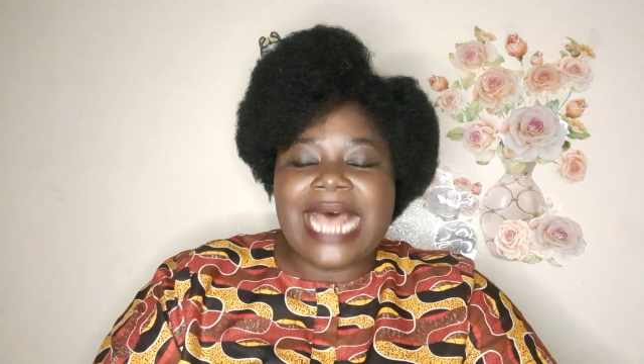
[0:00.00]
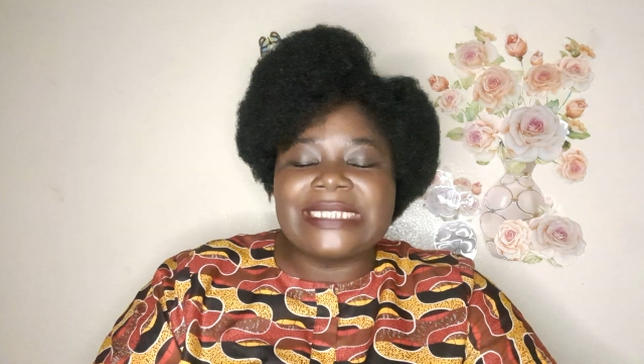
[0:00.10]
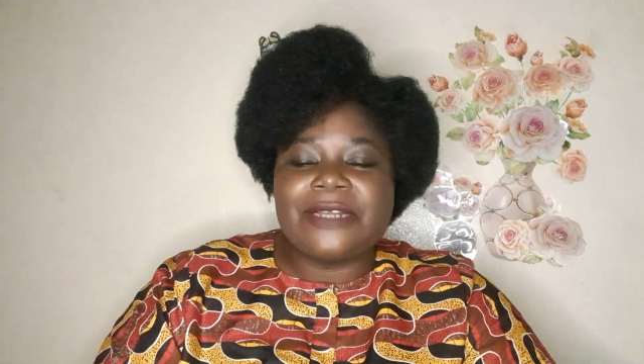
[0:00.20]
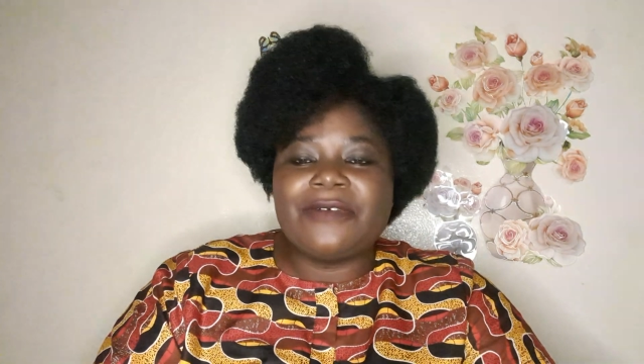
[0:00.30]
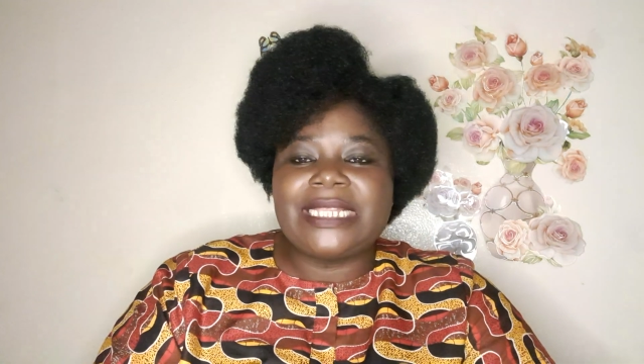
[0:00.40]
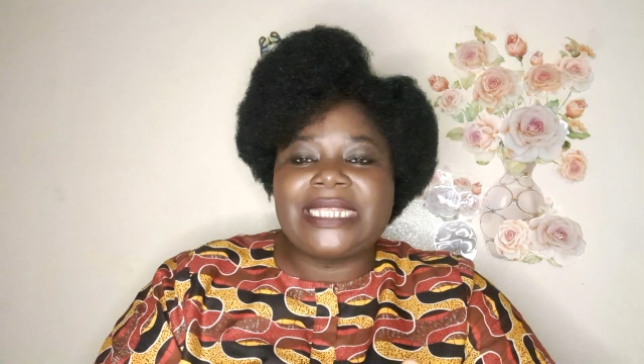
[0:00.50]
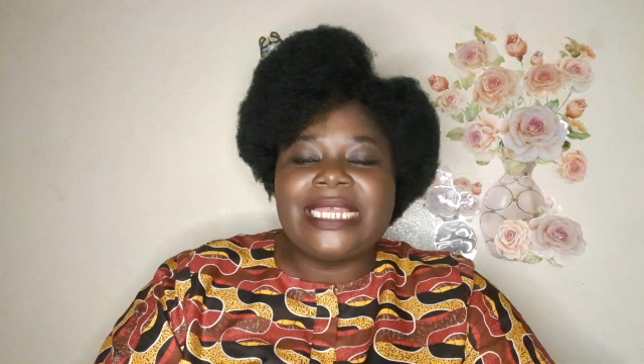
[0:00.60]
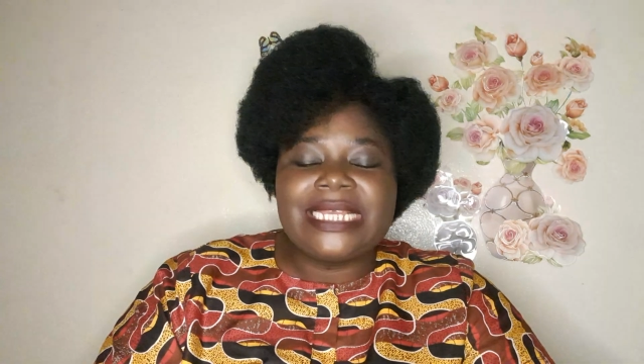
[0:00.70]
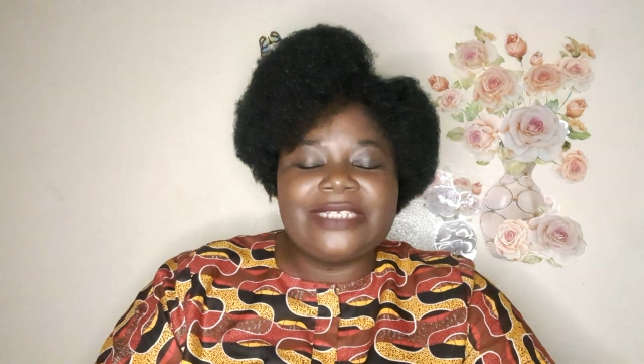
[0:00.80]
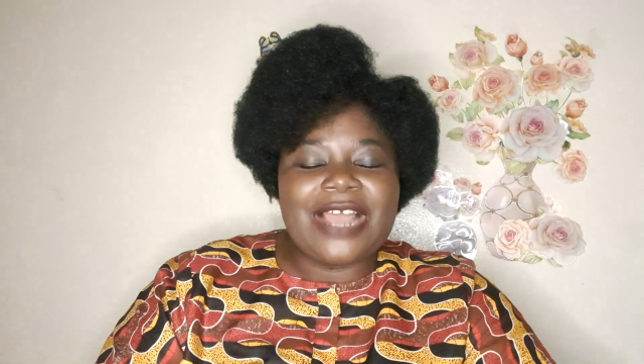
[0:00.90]
as they were
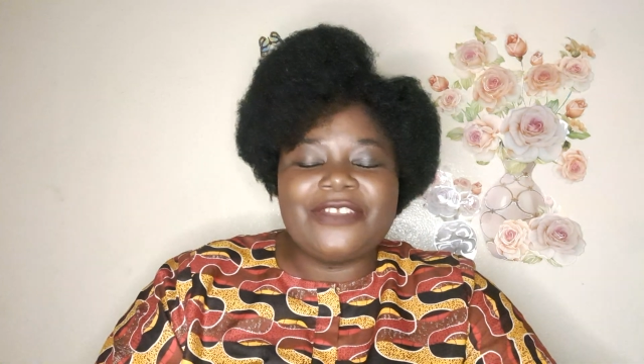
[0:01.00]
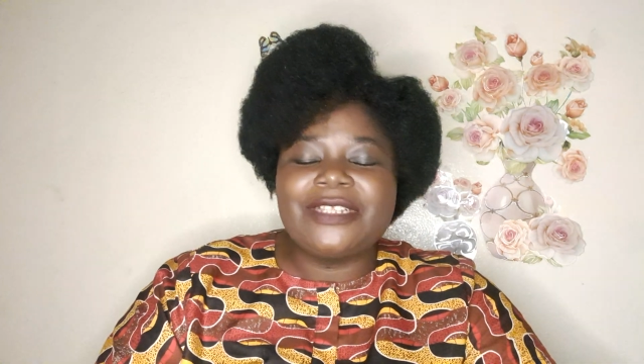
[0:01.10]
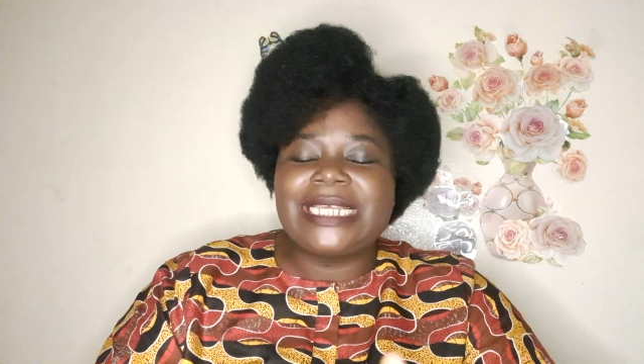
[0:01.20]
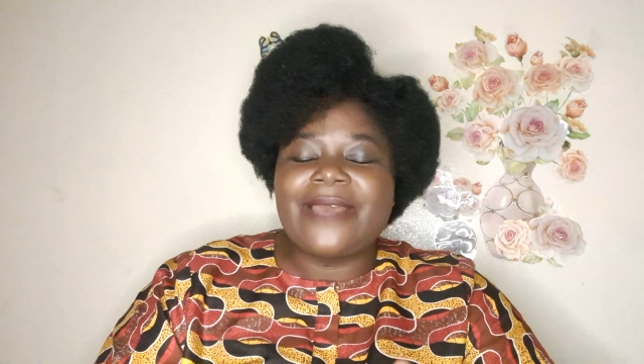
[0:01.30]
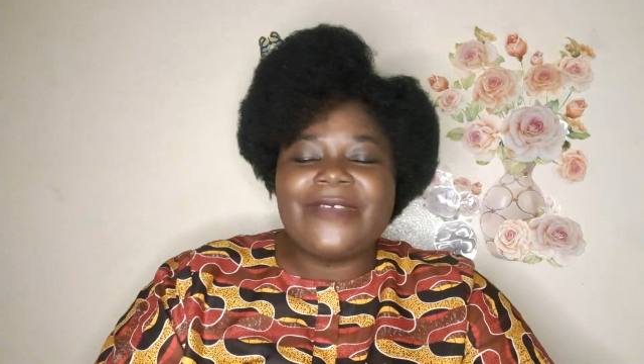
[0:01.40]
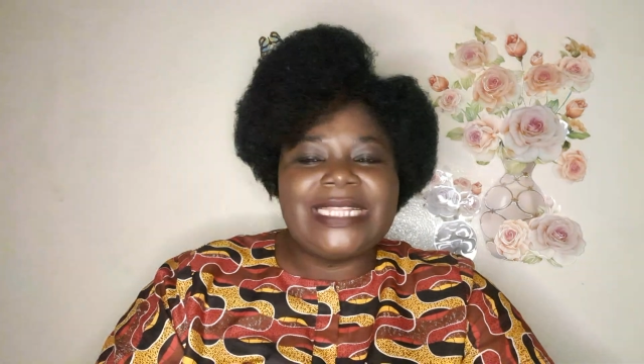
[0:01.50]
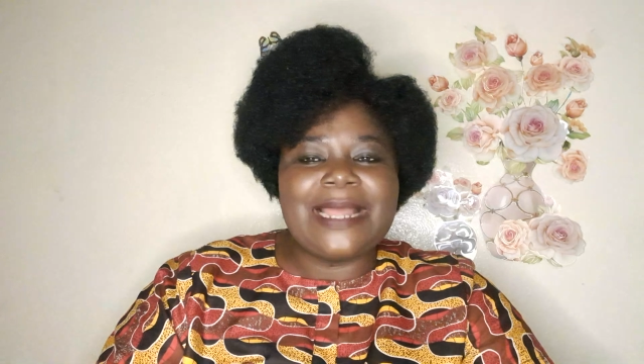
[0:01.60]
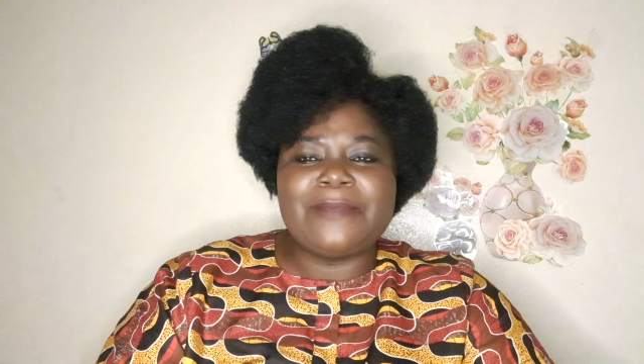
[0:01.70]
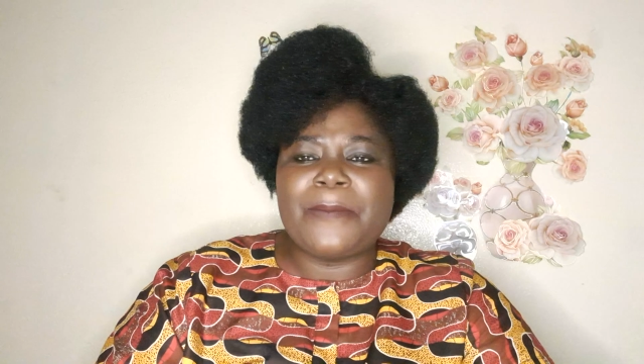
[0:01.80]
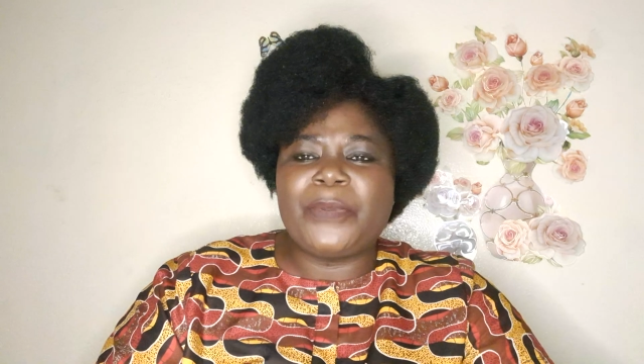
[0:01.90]
thinking, you are not giving
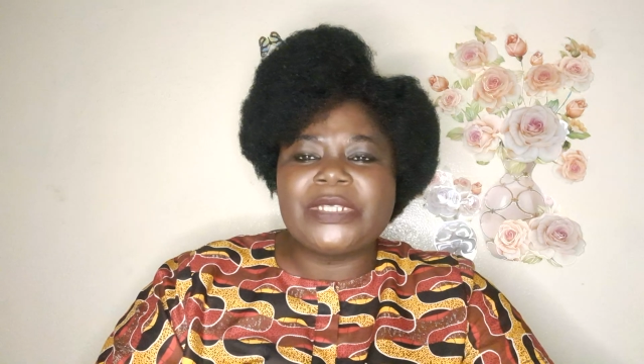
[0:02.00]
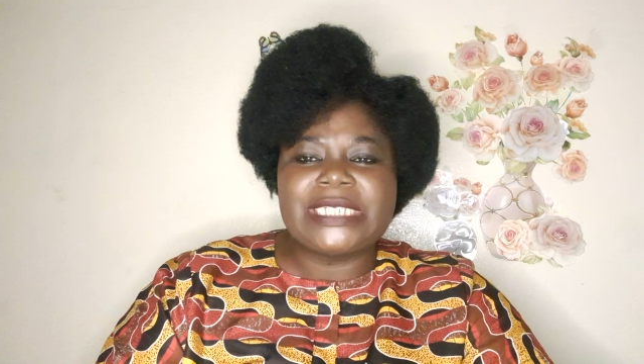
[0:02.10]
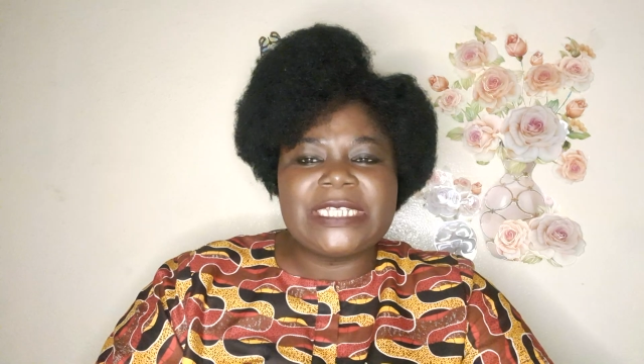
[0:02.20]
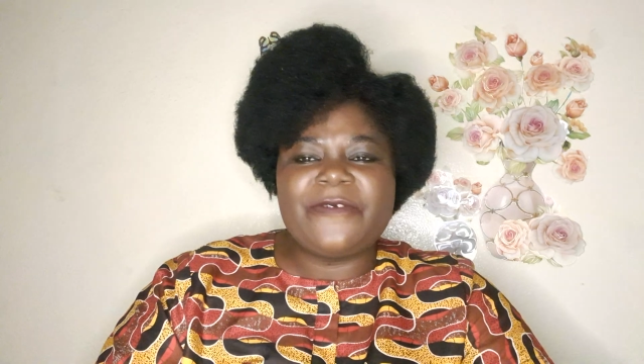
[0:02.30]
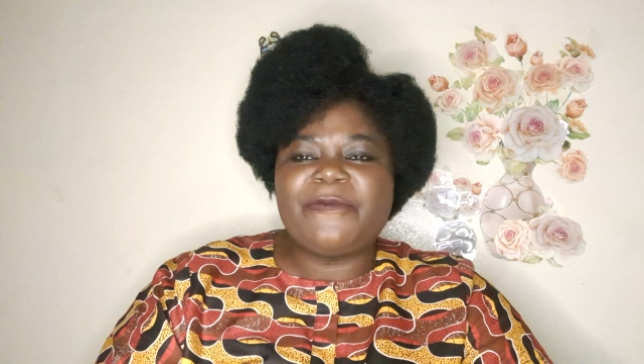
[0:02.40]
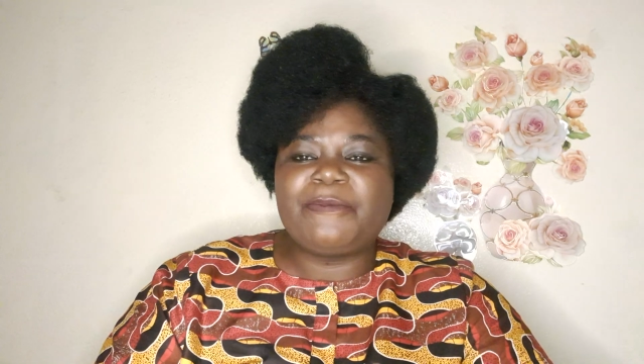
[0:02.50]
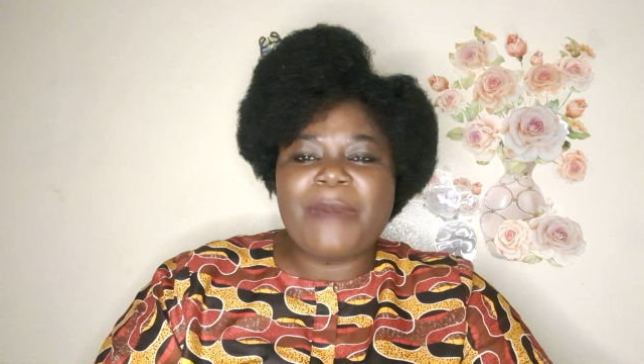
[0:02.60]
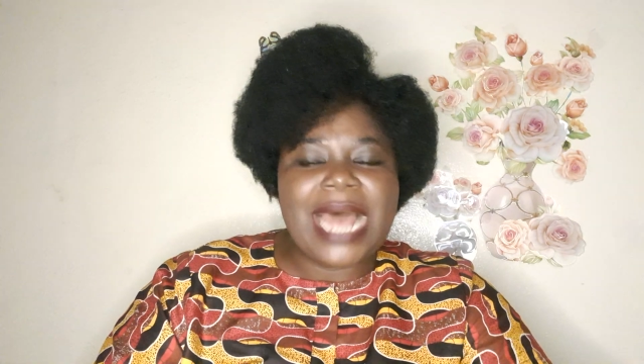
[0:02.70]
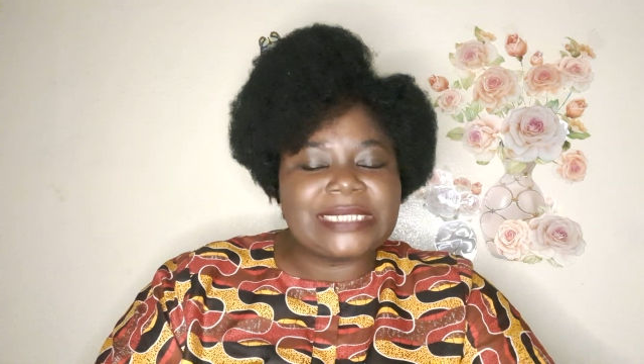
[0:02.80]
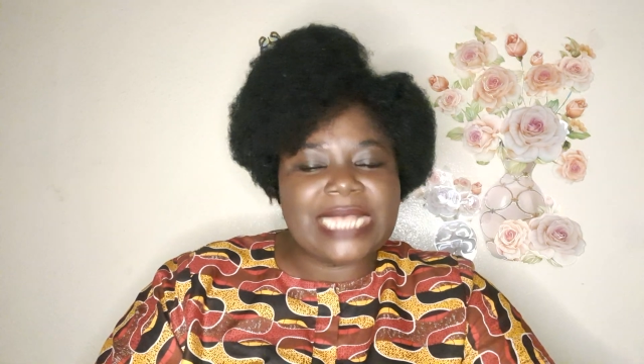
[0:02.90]
them the positive
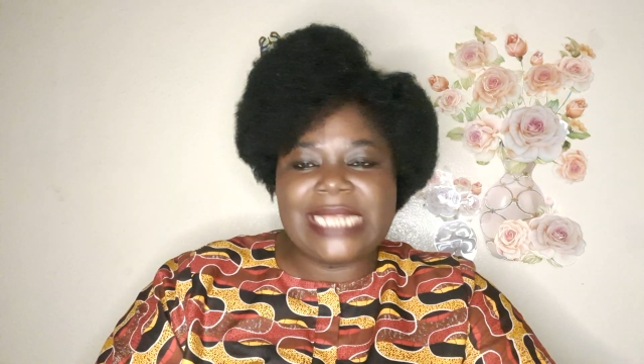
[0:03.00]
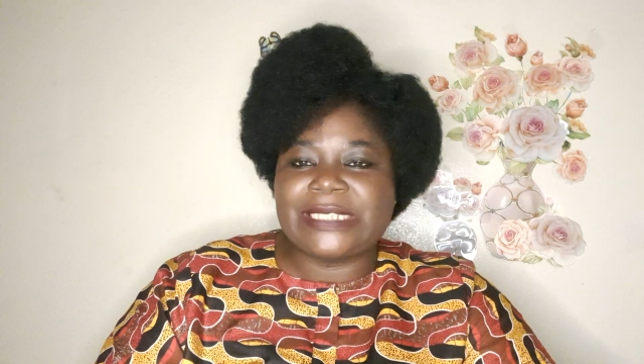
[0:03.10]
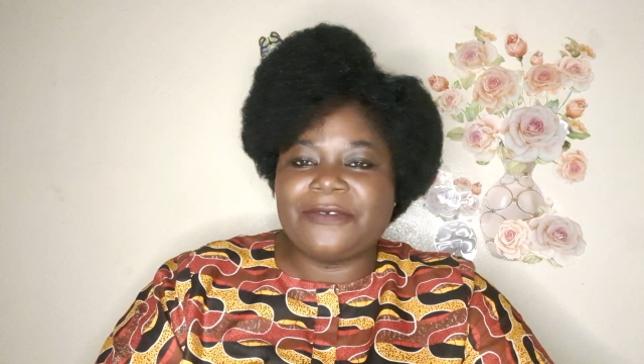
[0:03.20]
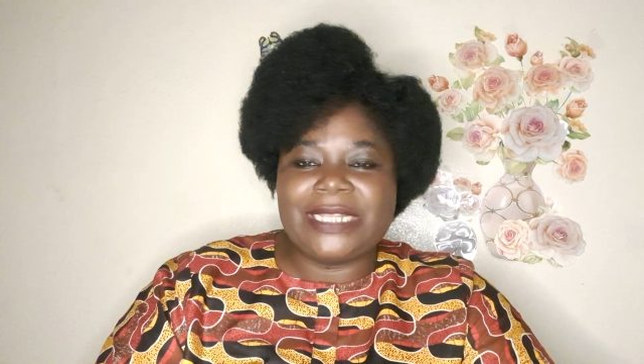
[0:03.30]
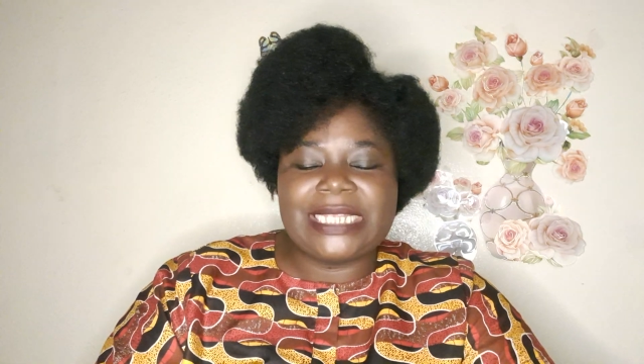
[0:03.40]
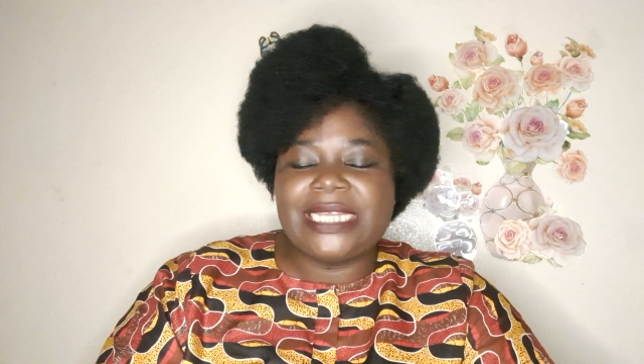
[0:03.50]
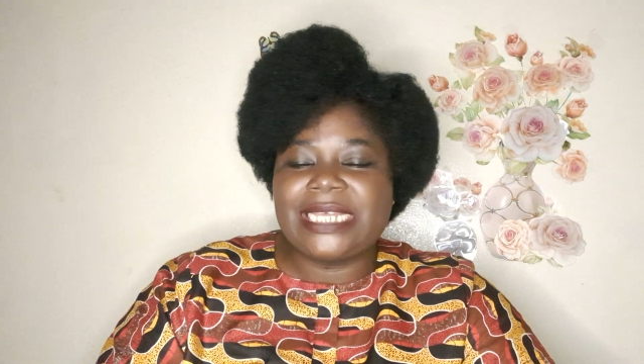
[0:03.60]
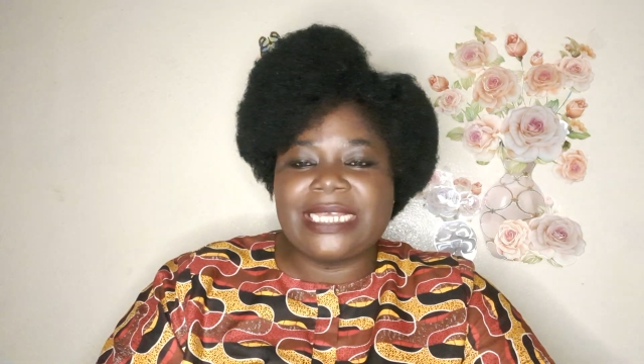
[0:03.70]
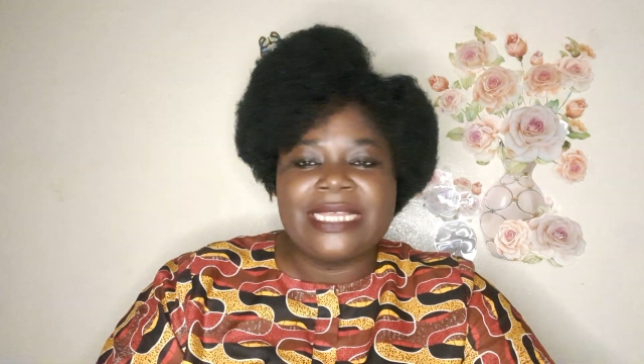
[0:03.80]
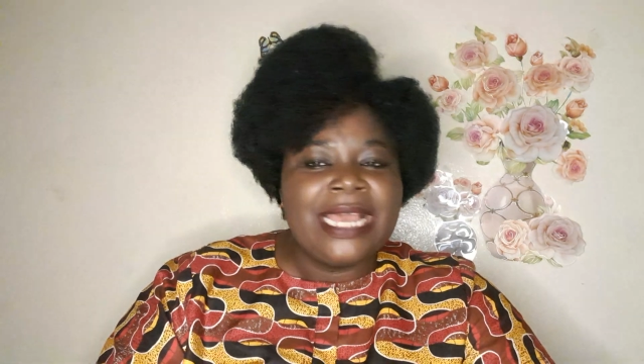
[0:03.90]
pass as they were
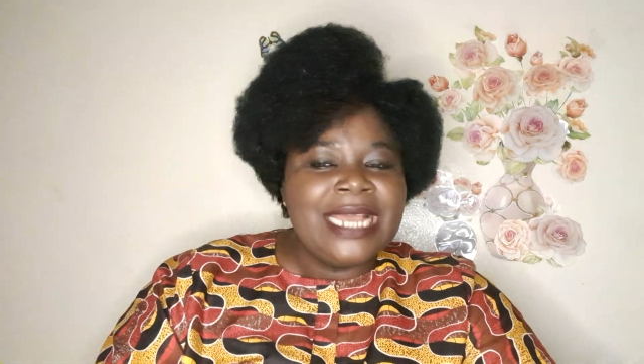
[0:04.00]
thinking,